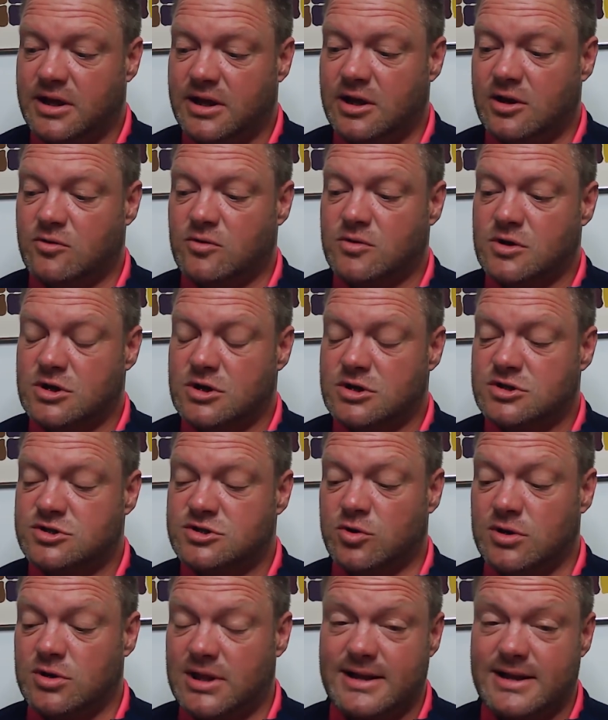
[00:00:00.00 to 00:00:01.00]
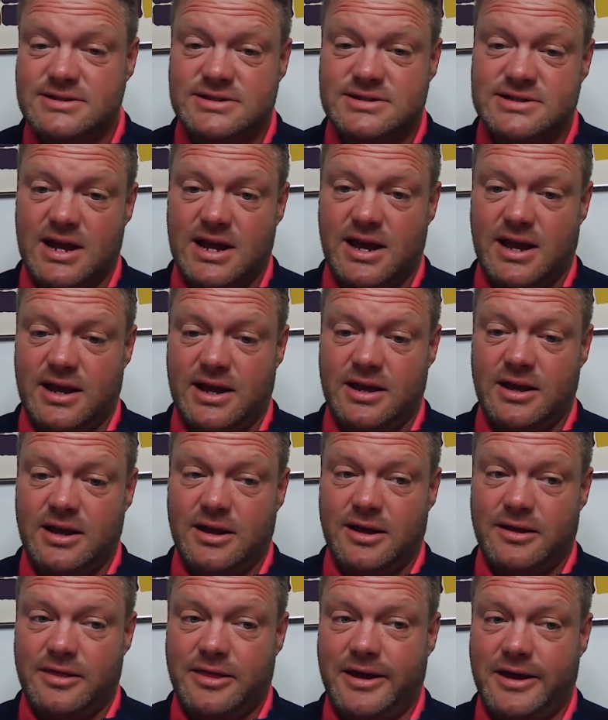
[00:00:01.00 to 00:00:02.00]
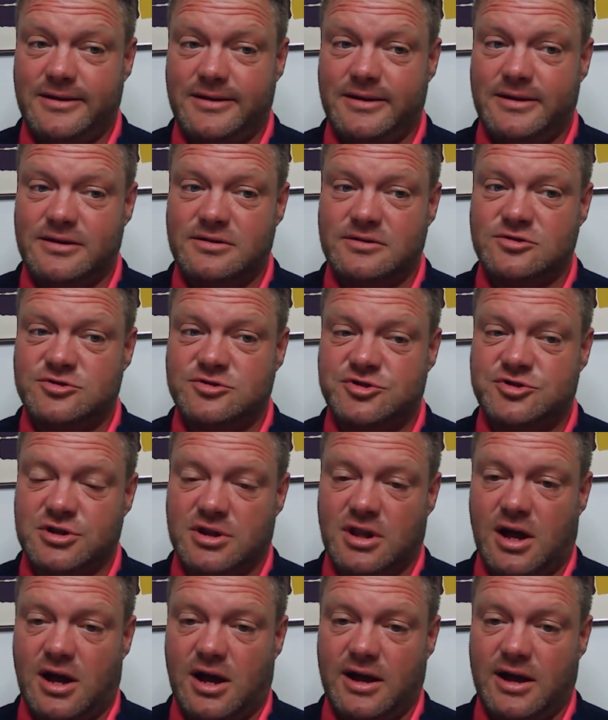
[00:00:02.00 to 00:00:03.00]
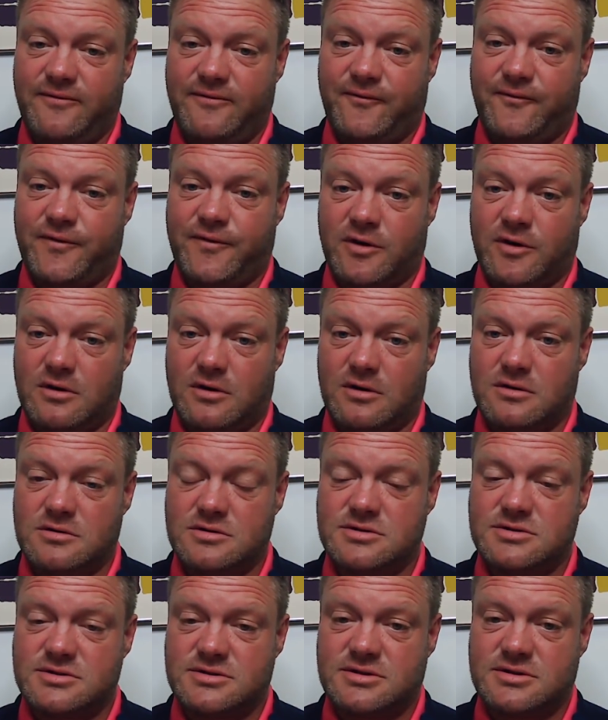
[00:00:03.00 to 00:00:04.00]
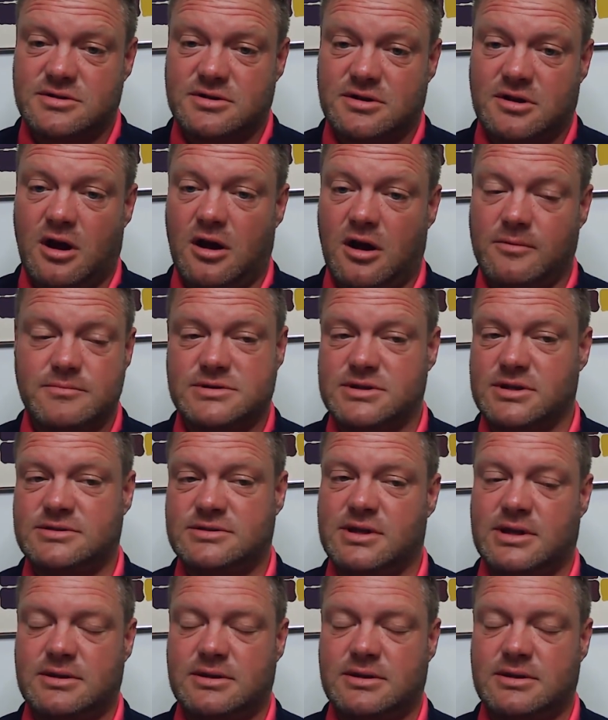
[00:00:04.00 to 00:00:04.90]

you know, so let's say that July 1st comes, and